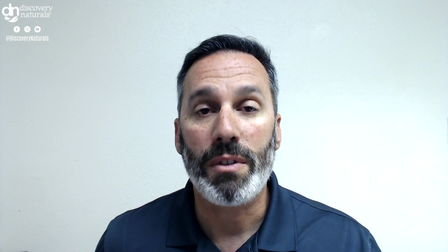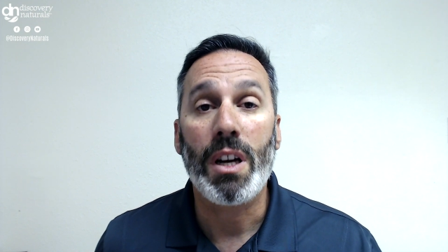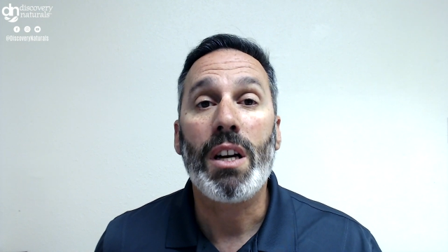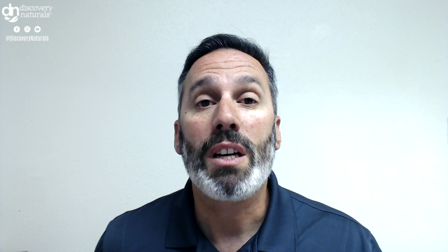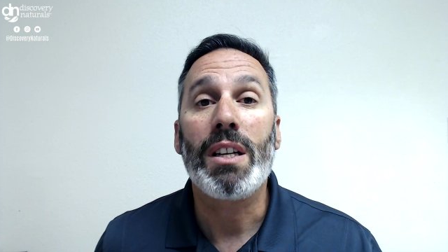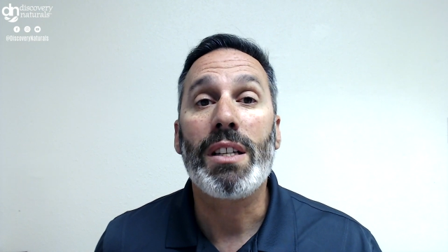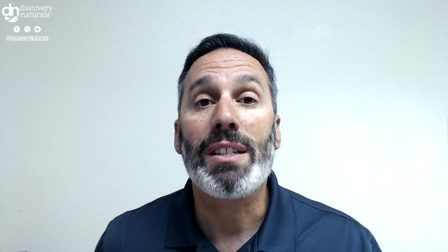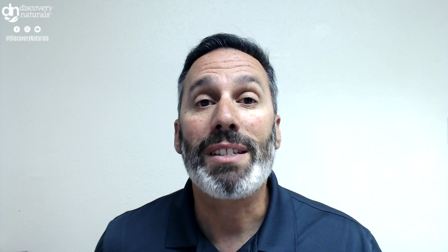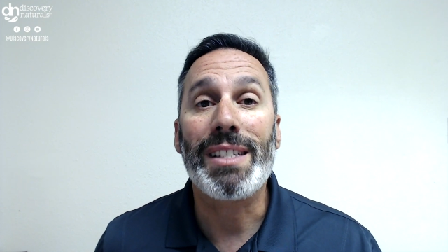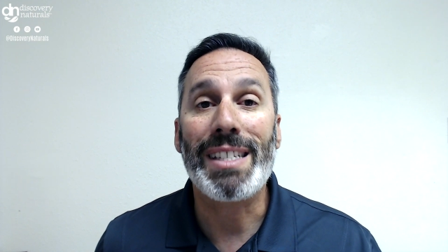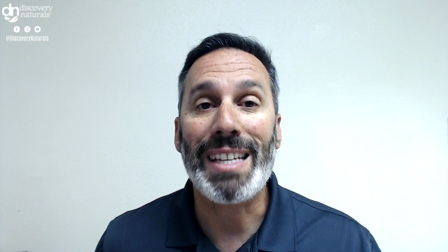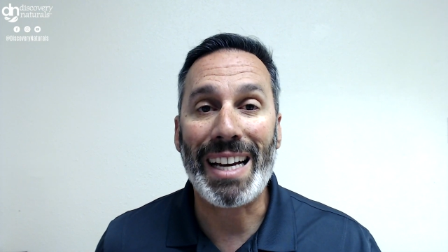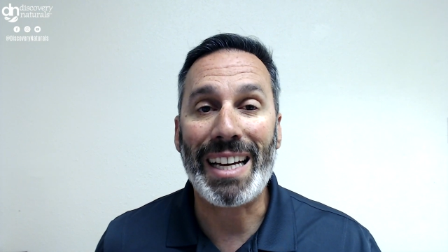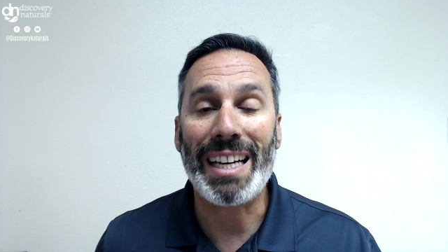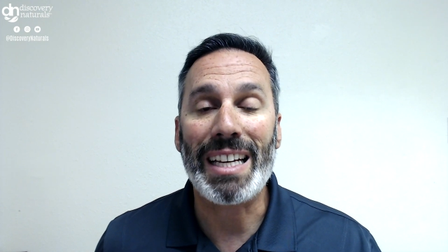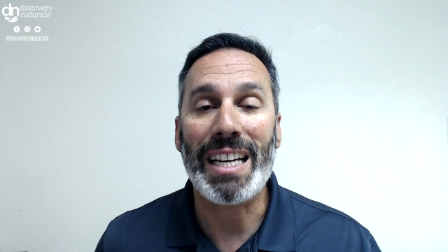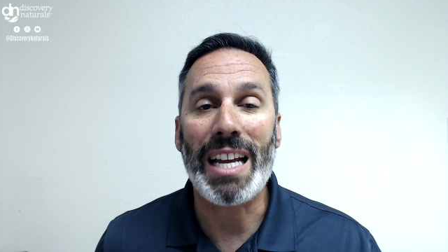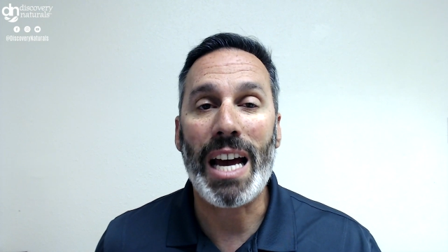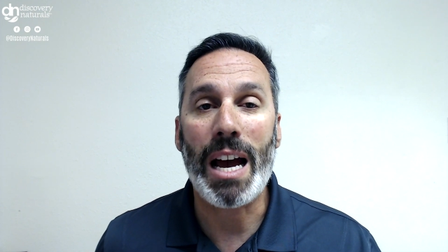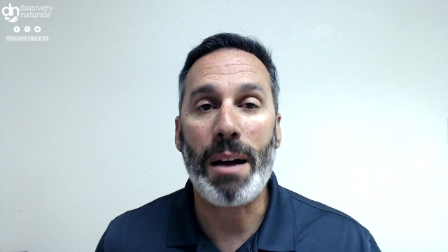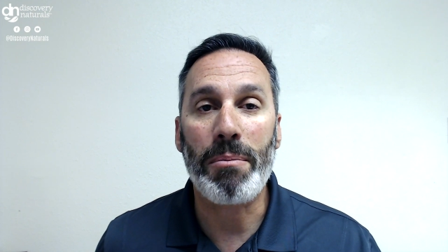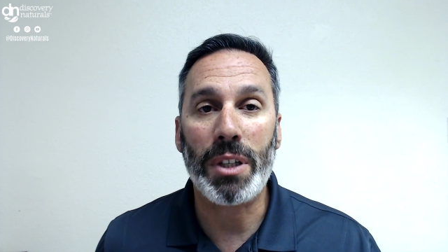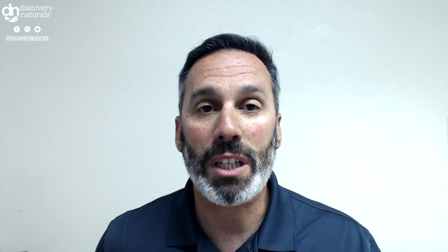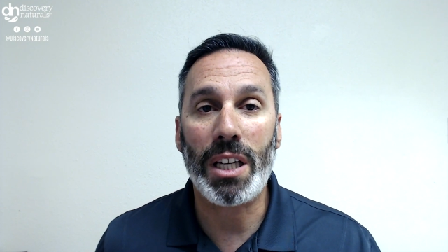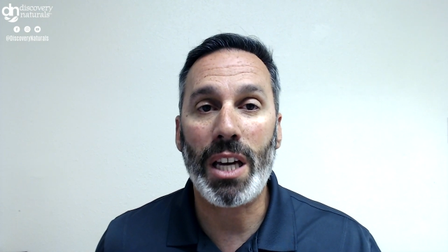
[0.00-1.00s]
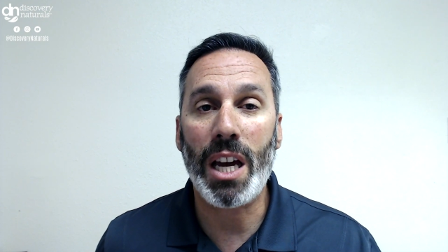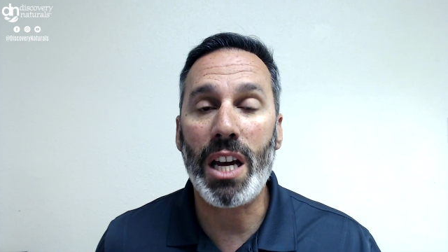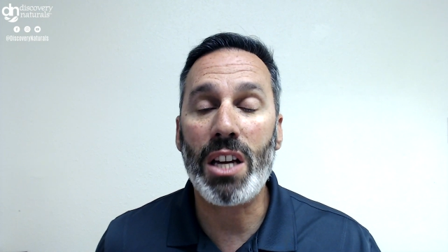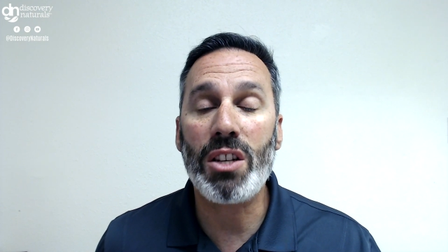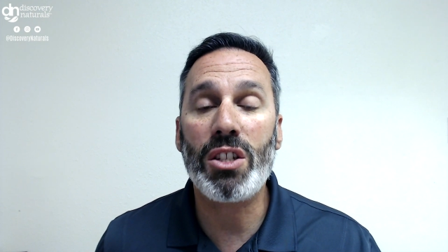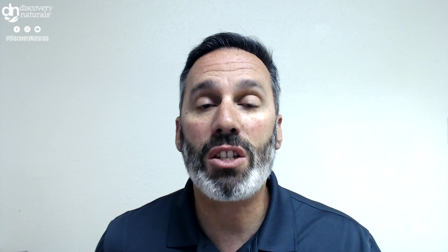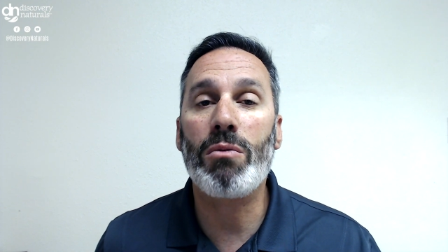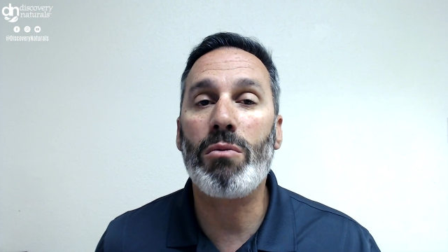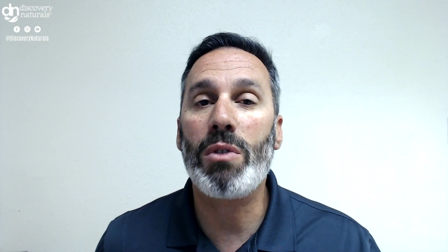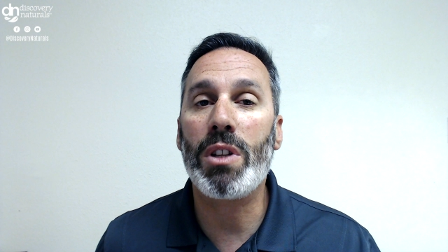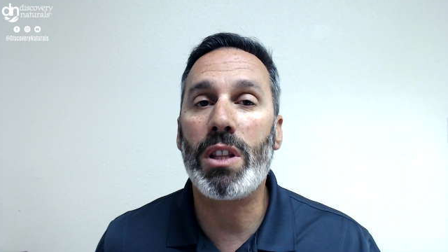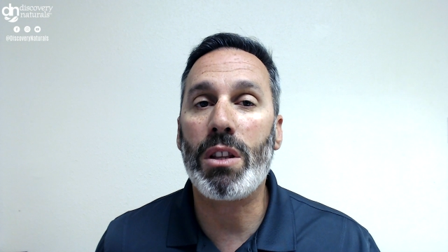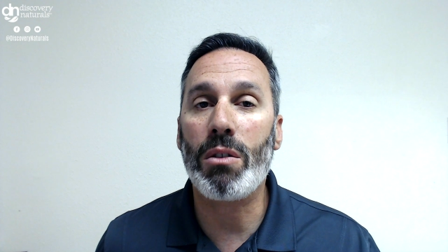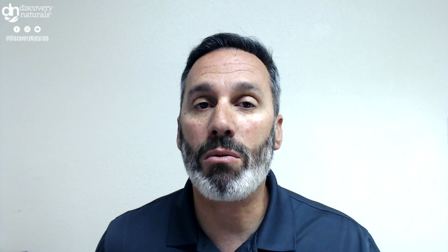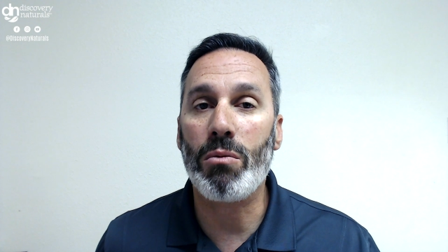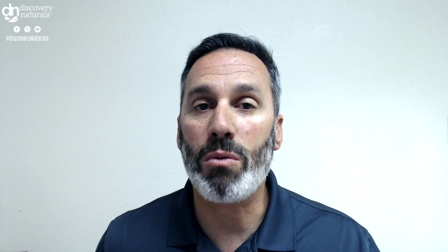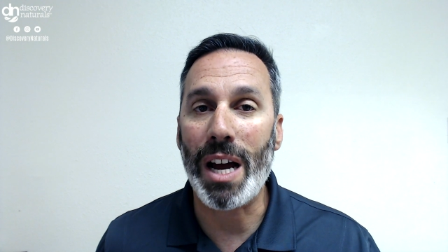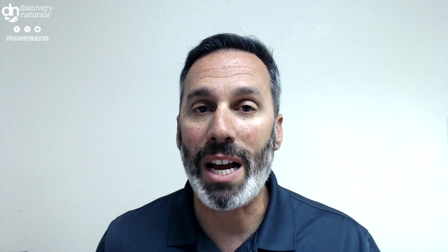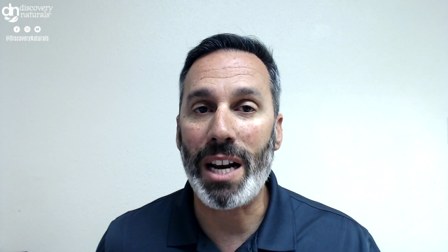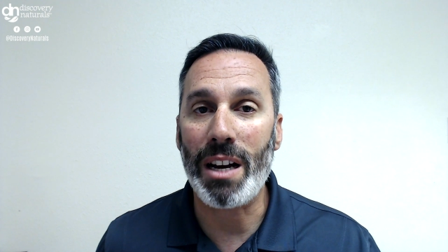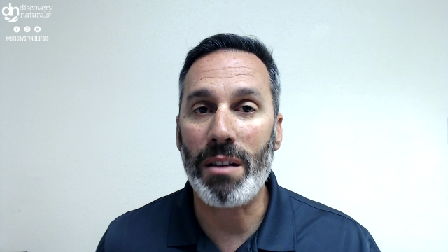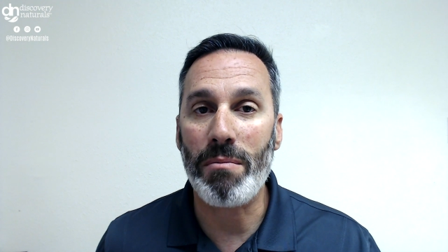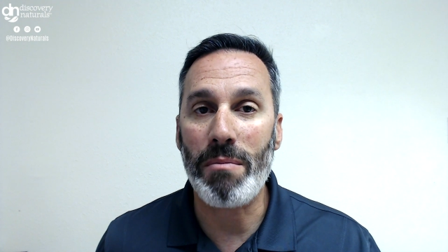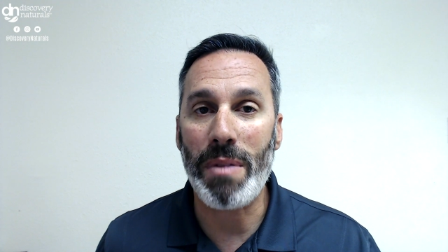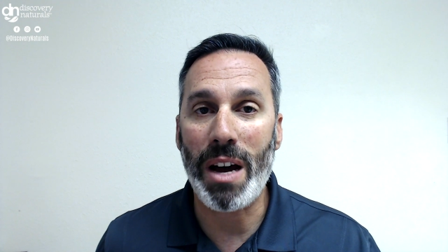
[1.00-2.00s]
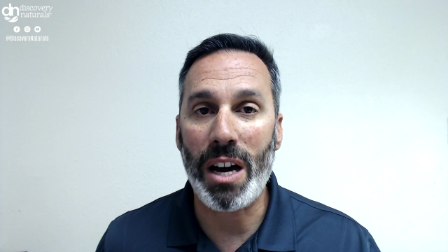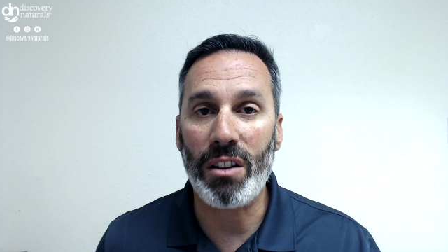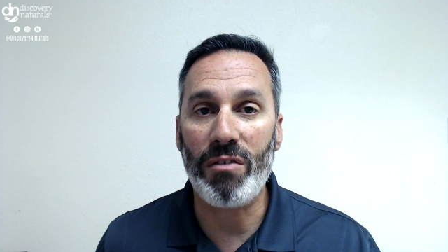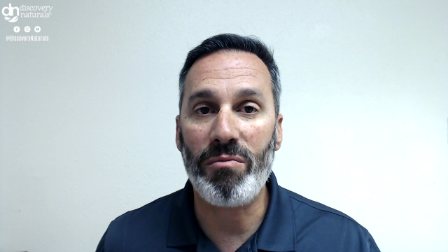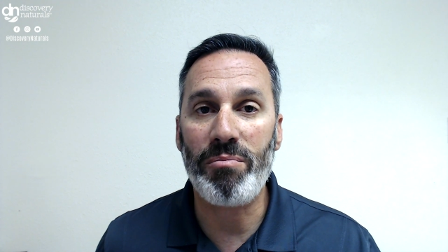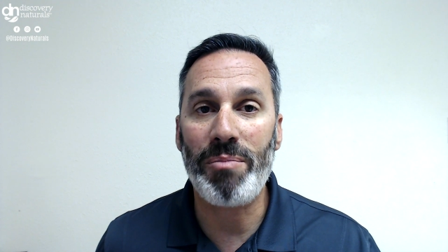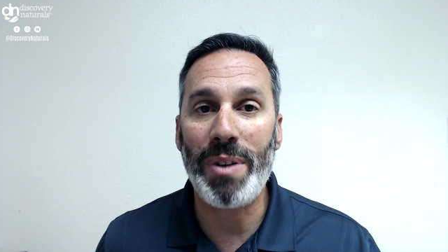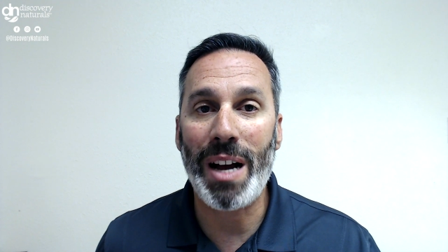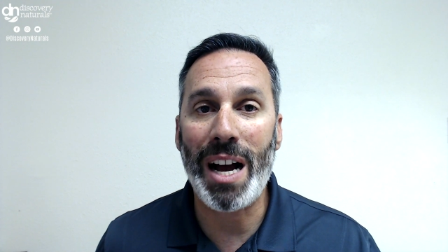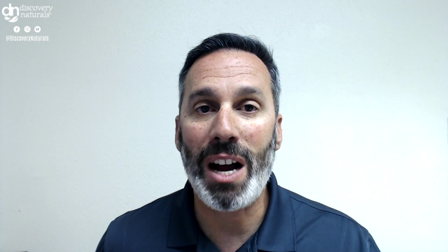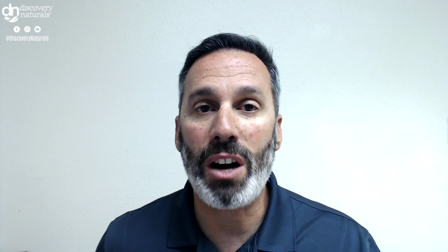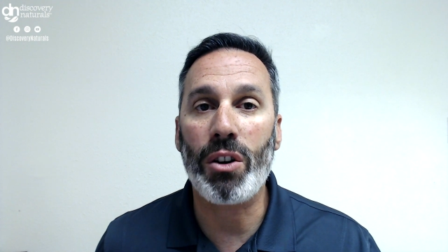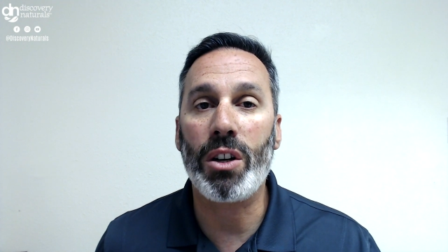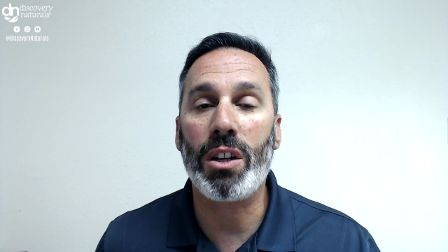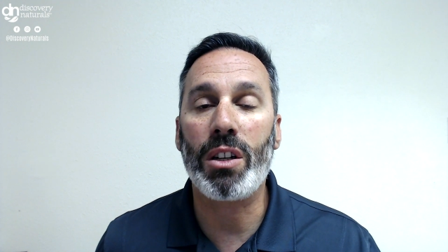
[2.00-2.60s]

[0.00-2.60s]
Second application with the right amount of powder,